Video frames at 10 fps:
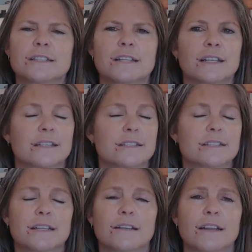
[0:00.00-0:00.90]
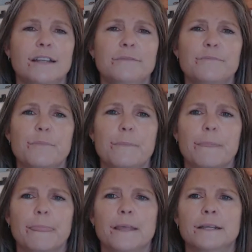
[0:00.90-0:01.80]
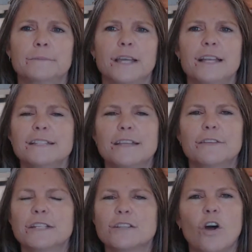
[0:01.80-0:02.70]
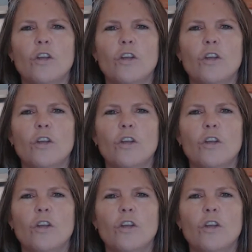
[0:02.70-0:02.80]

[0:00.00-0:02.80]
and the only number He asks us to figure out is the number of the beast,